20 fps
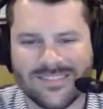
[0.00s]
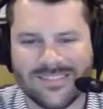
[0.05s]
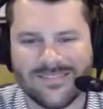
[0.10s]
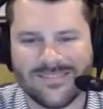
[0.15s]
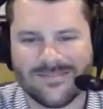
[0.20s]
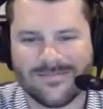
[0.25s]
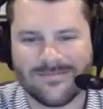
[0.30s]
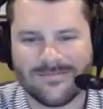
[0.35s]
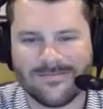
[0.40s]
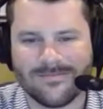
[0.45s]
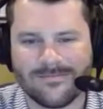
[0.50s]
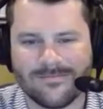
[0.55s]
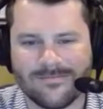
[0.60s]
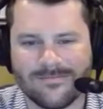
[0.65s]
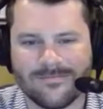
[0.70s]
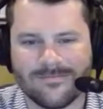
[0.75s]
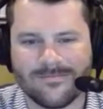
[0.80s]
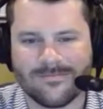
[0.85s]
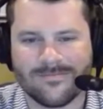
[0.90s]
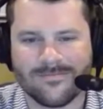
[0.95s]

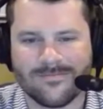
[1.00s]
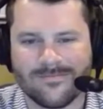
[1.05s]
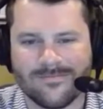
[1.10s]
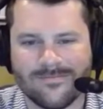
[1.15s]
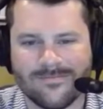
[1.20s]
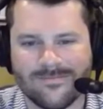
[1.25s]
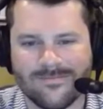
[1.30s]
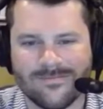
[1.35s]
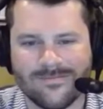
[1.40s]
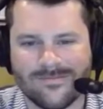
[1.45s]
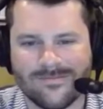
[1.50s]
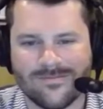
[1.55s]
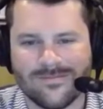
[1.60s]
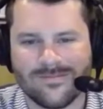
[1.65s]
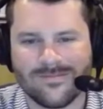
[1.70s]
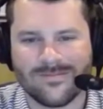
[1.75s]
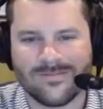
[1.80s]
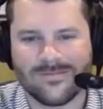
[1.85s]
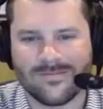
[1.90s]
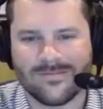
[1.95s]

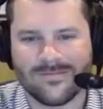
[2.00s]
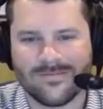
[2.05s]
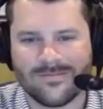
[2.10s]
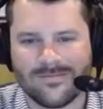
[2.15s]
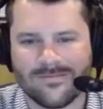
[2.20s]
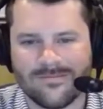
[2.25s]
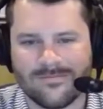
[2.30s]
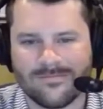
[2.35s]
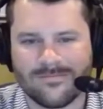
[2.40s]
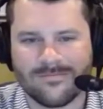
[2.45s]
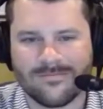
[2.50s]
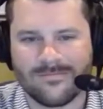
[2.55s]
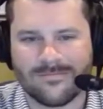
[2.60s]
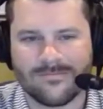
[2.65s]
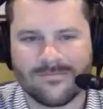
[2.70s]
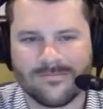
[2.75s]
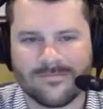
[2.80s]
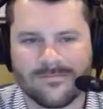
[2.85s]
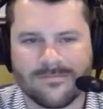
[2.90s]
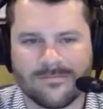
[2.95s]

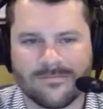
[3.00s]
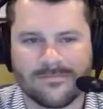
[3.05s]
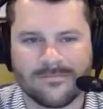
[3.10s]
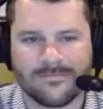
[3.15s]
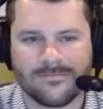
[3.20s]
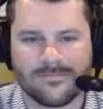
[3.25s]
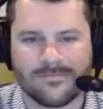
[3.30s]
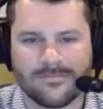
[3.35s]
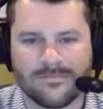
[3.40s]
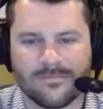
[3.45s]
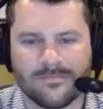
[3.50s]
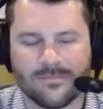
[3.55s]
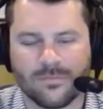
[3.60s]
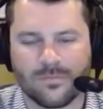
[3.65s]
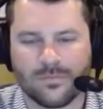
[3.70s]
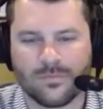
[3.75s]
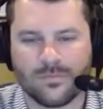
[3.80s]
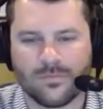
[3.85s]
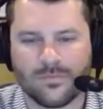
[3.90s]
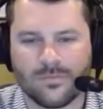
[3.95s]

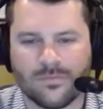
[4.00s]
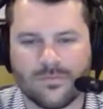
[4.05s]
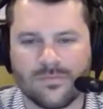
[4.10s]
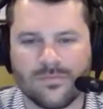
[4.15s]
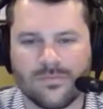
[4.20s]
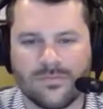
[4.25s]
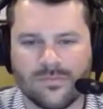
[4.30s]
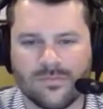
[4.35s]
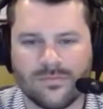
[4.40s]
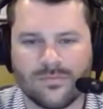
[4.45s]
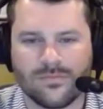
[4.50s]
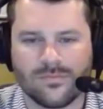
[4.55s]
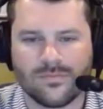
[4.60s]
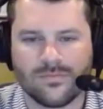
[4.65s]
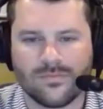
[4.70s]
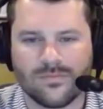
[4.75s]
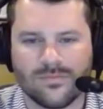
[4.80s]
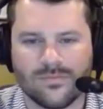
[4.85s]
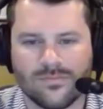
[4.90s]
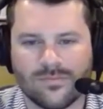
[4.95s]

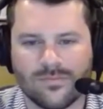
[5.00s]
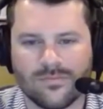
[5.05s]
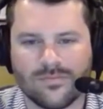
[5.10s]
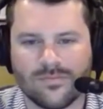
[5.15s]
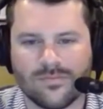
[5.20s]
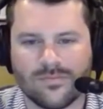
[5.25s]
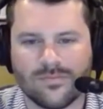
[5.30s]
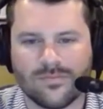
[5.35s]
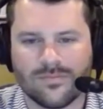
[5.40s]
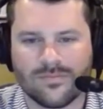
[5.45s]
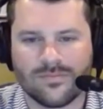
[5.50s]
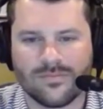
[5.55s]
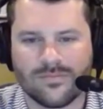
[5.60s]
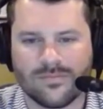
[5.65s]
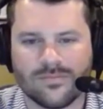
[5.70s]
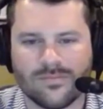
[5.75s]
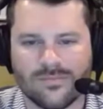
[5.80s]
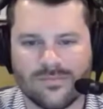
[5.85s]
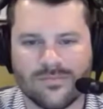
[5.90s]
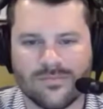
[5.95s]

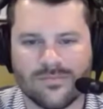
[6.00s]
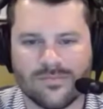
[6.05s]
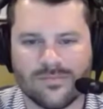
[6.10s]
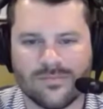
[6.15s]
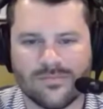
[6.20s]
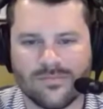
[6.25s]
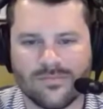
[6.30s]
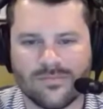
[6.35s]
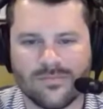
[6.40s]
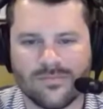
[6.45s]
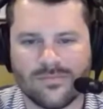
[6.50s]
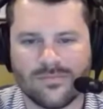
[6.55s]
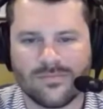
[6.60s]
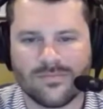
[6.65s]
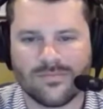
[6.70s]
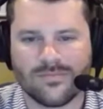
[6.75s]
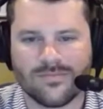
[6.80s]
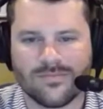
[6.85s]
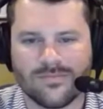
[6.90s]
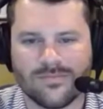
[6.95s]

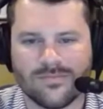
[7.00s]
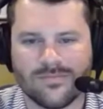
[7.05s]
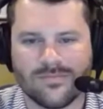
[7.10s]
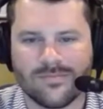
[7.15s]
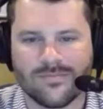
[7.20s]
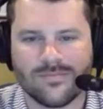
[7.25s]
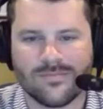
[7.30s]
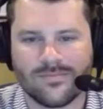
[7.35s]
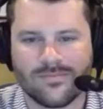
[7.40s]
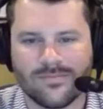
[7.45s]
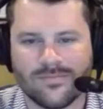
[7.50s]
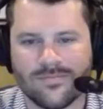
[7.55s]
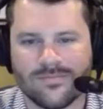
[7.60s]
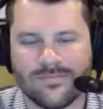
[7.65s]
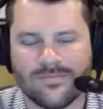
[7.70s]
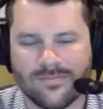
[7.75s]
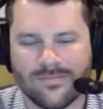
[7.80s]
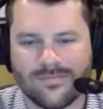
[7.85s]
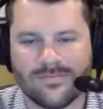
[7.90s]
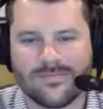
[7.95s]
No words are spoken by the person on screen.